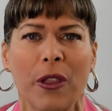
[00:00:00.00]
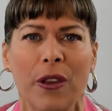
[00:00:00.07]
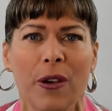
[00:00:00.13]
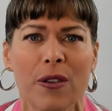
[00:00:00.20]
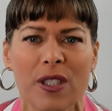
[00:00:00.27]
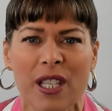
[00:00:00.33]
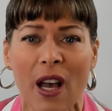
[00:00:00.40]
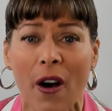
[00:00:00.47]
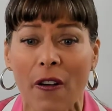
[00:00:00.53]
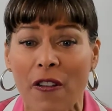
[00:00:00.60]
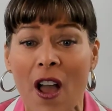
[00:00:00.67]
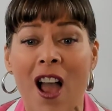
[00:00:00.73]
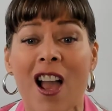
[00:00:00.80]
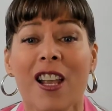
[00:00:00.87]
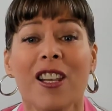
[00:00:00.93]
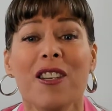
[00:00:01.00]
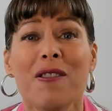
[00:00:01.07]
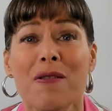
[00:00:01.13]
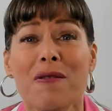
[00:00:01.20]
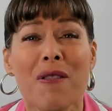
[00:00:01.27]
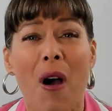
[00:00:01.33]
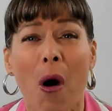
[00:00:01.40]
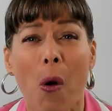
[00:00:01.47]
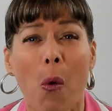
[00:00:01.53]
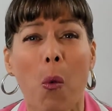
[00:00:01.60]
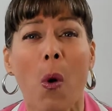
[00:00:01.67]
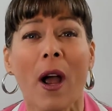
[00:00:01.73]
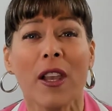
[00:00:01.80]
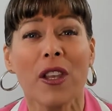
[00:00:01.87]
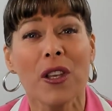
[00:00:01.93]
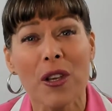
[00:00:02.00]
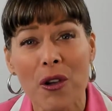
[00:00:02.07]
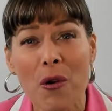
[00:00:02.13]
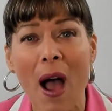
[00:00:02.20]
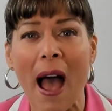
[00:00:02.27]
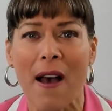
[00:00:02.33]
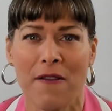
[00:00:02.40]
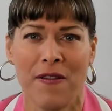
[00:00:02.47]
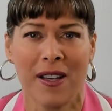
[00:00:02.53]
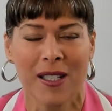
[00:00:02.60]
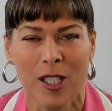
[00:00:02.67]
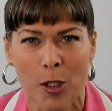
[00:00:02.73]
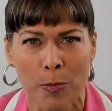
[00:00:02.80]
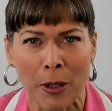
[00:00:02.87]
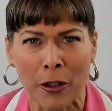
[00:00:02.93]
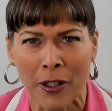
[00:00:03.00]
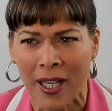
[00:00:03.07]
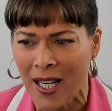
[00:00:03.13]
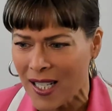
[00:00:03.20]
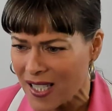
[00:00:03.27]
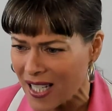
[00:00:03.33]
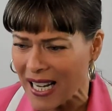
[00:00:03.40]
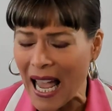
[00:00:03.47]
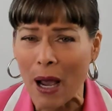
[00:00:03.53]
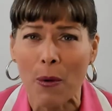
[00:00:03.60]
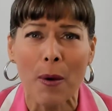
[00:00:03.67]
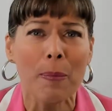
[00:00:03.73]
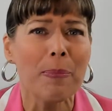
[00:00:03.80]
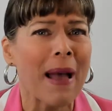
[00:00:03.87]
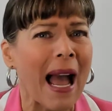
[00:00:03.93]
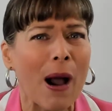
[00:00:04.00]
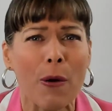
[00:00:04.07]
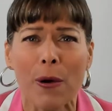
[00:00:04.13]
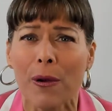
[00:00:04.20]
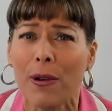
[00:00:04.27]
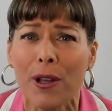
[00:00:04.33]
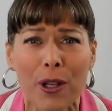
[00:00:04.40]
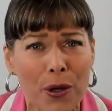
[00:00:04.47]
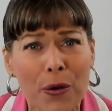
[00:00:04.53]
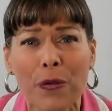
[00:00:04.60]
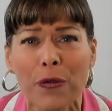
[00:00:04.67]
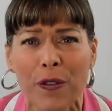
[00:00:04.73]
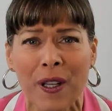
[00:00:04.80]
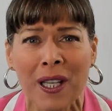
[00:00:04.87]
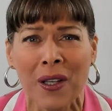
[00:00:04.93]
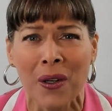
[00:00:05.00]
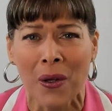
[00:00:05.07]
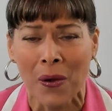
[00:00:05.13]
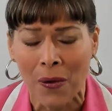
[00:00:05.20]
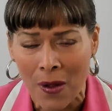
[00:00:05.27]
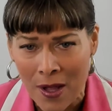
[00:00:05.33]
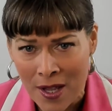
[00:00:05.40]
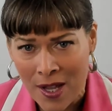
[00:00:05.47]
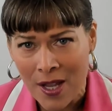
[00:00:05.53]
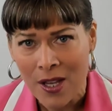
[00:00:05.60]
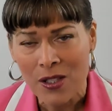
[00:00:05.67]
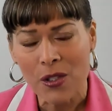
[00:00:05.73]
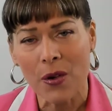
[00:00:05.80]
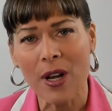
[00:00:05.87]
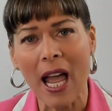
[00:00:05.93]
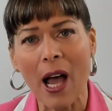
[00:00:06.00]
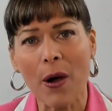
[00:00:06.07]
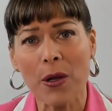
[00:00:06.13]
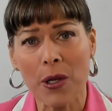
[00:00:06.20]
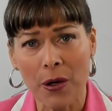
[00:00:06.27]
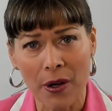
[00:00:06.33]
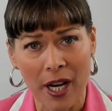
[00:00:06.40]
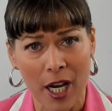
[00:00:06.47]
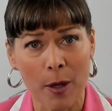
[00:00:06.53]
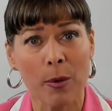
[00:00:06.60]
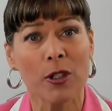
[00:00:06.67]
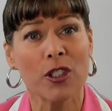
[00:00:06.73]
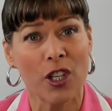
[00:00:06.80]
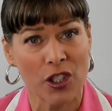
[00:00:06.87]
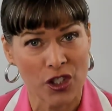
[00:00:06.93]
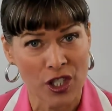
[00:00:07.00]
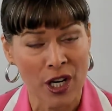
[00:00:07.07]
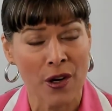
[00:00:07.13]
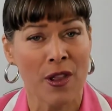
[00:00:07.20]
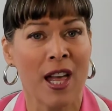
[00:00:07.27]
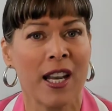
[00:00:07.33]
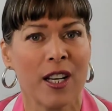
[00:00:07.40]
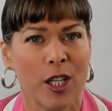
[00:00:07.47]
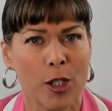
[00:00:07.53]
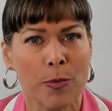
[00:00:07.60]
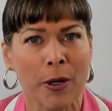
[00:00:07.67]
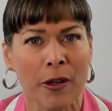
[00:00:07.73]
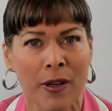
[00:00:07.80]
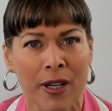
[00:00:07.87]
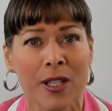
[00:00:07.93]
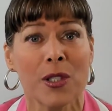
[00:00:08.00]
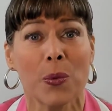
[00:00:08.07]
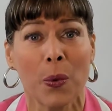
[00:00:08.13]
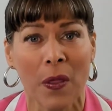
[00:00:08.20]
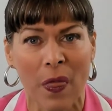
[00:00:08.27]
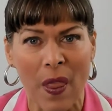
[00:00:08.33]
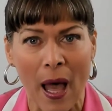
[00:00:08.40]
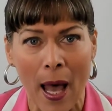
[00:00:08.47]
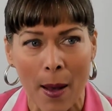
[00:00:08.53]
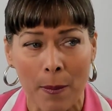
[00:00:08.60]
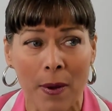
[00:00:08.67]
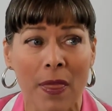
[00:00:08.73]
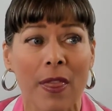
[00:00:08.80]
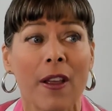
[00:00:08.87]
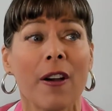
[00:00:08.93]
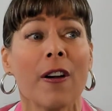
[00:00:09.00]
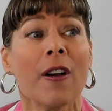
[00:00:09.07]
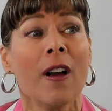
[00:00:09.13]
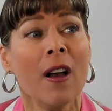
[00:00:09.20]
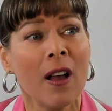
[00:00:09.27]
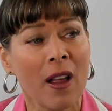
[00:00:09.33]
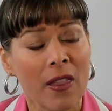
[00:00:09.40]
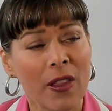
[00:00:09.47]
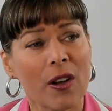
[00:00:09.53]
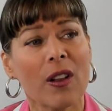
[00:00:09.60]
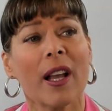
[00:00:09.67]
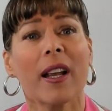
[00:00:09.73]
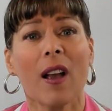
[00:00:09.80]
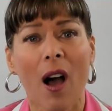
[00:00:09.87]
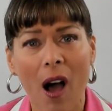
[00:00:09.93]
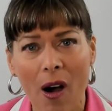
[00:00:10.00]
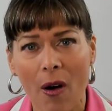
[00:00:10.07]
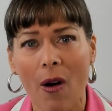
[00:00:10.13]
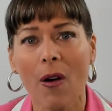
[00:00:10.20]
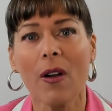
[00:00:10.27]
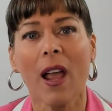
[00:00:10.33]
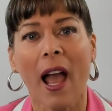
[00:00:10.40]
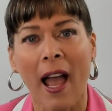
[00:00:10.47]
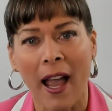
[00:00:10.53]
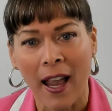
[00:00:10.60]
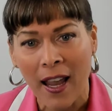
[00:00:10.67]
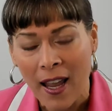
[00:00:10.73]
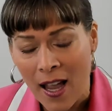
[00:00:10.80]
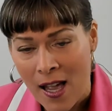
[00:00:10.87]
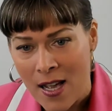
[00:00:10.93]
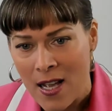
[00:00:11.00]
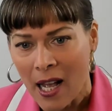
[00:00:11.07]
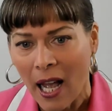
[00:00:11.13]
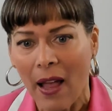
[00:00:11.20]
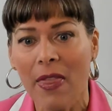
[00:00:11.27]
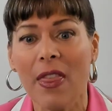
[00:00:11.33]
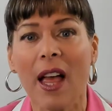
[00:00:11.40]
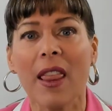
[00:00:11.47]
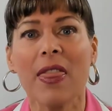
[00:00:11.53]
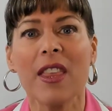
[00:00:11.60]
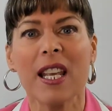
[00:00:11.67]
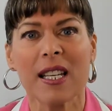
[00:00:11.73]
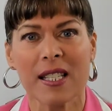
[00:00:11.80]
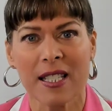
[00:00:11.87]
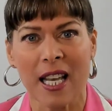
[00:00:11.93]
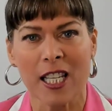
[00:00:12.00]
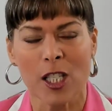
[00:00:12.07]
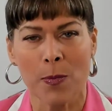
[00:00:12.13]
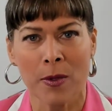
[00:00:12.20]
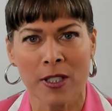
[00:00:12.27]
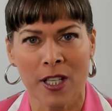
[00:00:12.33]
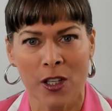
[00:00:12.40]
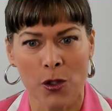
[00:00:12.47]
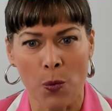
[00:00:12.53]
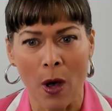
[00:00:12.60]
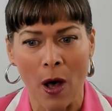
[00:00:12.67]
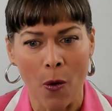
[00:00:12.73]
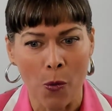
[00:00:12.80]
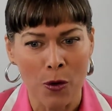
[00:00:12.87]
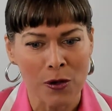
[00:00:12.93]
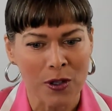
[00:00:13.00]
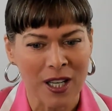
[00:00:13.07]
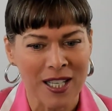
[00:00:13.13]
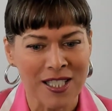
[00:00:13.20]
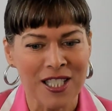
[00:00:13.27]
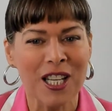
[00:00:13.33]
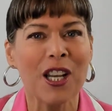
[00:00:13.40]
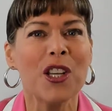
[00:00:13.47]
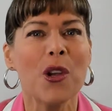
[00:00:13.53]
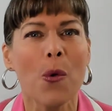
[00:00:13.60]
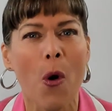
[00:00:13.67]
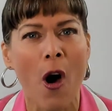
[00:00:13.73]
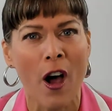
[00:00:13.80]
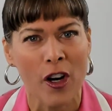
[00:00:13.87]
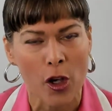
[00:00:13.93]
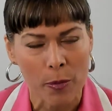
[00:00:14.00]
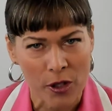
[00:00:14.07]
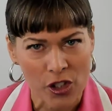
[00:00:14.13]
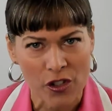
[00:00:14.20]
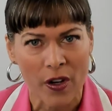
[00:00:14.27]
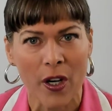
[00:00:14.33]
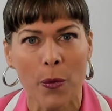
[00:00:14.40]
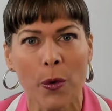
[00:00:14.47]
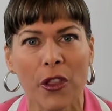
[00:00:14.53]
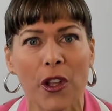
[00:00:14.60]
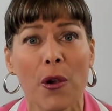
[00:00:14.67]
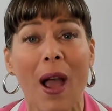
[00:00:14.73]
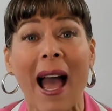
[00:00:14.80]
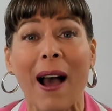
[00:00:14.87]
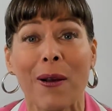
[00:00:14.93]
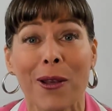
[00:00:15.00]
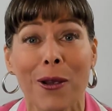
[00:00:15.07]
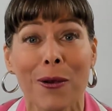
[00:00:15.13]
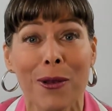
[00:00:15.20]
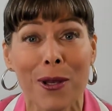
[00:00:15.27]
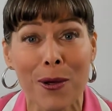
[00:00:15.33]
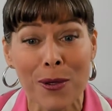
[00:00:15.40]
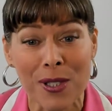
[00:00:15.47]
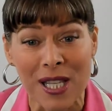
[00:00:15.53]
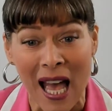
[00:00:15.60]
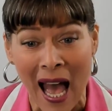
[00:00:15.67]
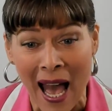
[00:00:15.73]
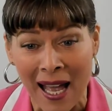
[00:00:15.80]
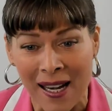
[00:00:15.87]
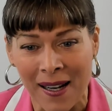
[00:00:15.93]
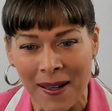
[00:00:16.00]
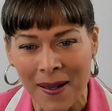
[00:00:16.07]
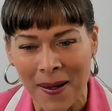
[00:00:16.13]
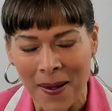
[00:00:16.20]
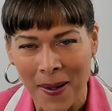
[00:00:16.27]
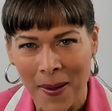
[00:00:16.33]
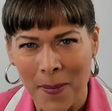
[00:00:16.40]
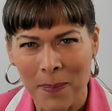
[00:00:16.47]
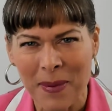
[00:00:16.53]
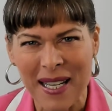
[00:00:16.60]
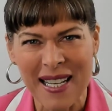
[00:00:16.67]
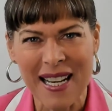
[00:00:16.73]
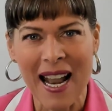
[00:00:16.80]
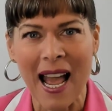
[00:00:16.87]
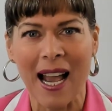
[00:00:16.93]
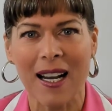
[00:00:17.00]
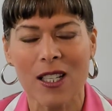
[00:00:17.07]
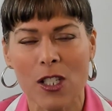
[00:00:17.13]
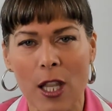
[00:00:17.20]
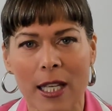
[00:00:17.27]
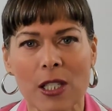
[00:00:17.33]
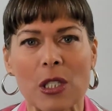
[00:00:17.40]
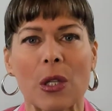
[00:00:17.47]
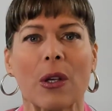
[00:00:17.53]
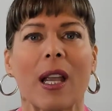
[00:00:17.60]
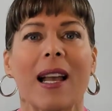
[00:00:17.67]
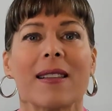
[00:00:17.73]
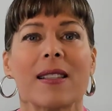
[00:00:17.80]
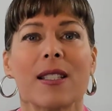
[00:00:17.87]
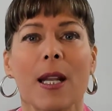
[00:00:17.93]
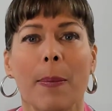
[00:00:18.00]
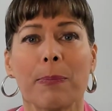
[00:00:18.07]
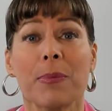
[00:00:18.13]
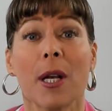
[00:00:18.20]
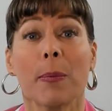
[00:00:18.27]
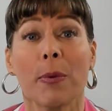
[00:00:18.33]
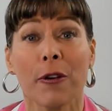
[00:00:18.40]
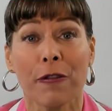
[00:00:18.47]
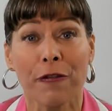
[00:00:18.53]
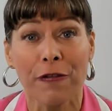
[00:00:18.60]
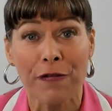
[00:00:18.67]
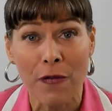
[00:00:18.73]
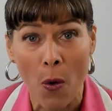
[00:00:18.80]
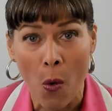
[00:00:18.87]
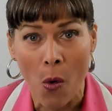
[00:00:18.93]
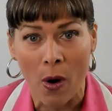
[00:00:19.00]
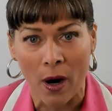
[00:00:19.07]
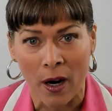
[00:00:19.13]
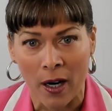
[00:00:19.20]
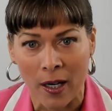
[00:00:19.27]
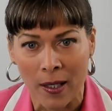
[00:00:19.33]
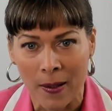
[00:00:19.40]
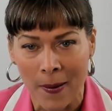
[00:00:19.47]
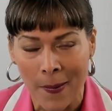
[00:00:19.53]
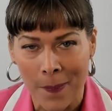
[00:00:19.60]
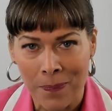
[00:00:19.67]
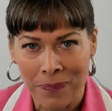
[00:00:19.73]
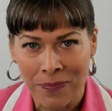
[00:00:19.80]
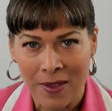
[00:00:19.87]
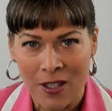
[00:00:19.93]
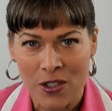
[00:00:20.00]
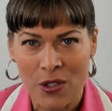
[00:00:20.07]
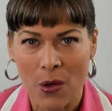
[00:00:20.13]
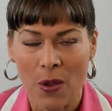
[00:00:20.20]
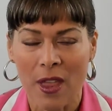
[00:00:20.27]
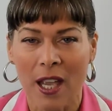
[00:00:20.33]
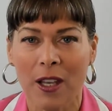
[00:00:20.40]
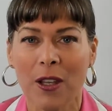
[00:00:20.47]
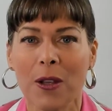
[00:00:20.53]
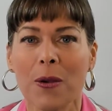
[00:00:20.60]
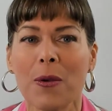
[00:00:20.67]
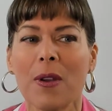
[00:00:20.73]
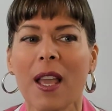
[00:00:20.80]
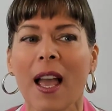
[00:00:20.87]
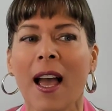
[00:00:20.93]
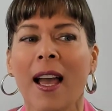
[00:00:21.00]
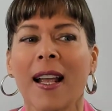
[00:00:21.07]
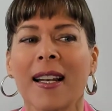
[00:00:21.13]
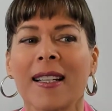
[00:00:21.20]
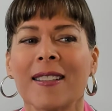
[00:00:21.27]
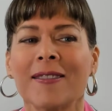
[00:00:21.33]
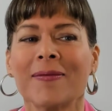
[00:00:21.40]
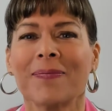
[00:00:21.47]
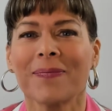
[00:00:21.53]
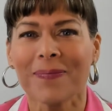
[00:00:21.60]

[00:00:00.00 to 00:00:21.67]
yourself. You know what you have experienced and how empowered you feel. So now you're able to share that experience with them, and they're like, oh, okay. And then the assessment as well. And we'll continue on. I'll be sharing with you how you use that. But next, let's look at step number 4 so that you can